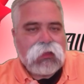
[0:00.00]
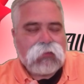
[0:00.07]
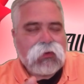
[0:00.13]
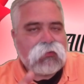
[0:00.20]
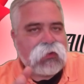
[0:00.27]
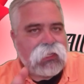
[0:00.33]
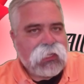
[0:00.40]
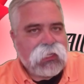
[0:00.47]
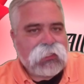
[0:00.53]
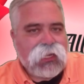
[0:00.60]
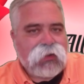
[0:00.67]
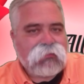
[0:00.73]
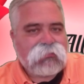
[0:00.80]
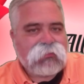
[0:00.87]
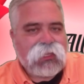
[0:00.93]
But when they get
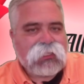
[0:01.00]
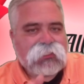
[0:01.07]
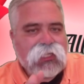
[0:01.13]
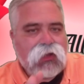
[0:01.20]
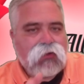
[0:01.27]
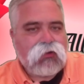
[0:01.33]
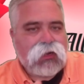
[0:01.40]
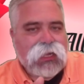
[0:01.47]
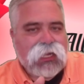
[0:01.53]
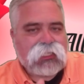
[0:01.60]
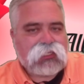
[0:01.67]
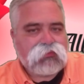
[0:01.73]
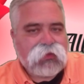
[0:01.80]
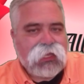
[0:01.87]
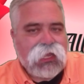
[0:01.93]
there, things don't work out
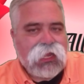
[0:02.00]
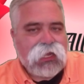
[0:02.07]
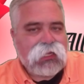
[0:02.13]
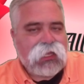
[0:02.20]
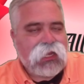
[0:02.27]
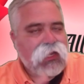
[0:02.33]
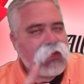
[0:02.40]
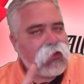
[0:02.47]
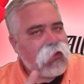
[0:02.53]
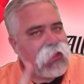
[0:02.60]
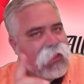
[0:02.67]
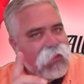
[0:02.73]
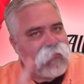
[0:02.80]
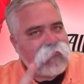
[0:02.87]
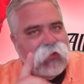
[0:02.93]
as planned, and
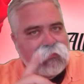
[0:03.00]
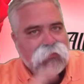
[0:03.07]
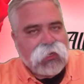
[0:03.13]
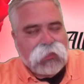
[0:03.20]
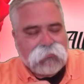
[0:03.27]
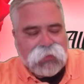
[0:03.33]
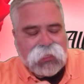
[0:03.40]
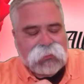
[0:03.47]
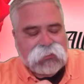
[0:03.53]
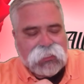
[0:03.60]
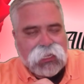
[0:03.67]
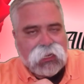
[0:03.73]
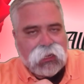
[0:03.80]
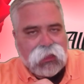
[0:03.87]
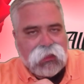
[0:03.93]
not everybody makes
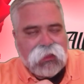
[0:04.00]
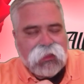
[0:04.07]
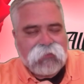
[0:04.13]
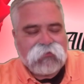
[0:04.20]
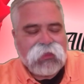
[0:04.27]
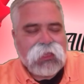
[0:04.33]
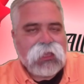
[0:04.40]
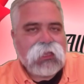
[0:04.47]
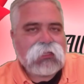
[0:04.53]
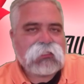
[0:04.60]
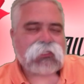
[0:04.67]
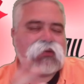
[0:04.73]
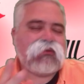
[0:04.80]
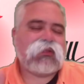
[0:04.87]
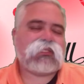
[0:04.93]
it out alive.
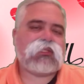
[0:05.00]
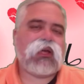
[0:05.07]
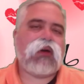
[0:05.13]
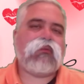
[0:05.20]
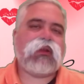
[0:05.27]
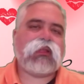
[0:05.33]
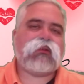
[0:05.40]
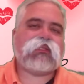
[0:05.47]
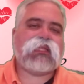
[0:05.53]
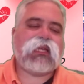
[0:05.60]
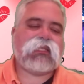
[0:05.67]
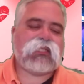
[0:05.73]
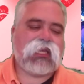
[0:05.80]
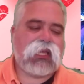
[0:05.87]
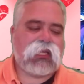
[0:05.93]
So it's not one of those
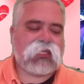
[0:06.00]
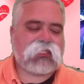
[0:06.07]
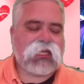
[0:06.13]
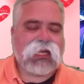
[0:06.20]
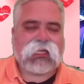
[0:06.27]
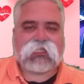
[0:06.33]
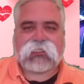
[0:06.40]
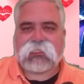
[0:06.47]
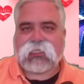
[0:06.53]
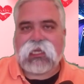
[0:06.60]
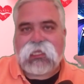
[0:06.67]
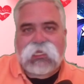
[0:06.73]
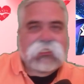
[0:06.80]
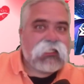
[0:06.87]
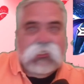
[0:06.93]
things that you just kind of
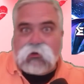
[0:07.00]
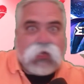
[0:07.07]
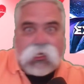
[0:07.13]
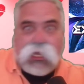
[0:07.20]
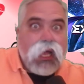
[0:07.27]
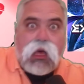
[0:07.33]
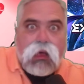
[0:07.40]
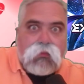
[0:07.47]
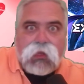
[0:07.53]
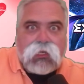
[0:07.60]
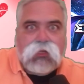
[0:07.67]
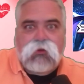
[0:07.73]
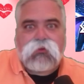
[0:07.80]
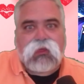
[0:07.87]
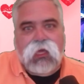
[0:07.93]
see this is going to come and
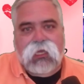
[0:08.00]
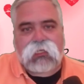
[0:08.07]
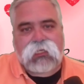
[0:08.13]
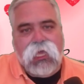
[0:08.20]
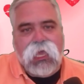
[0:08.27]
do things.